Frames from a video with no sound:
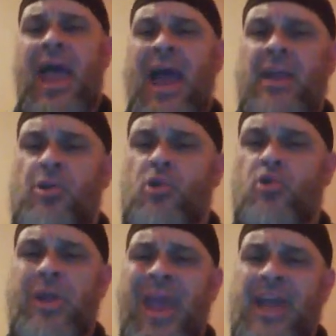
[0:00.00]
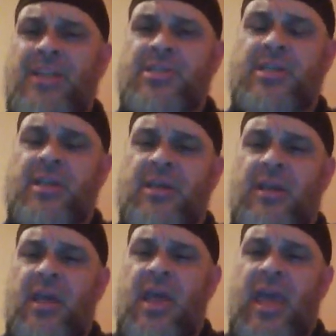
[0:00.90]
And it creates
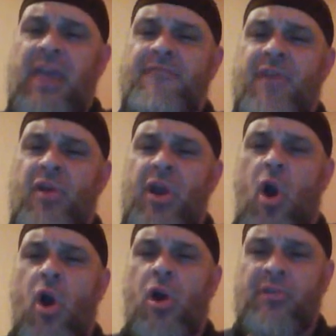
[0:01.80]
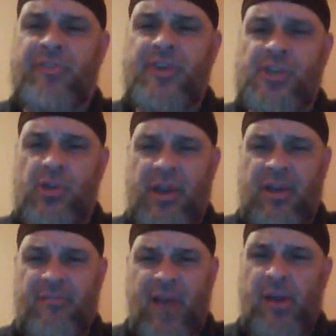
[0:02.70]
a very artificial
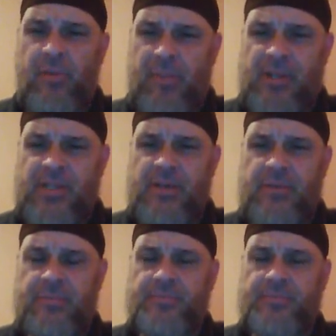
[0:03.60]
environment.